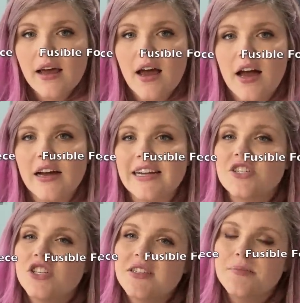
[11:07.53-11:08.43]

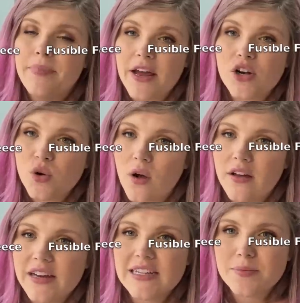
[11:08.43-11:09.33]
It's just better
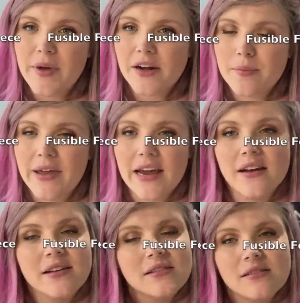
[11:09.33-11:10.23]
quality, it's better
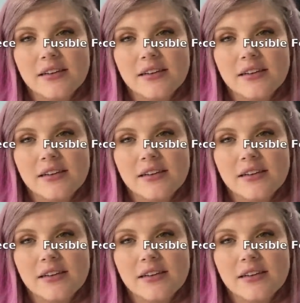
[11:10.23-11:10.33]
made.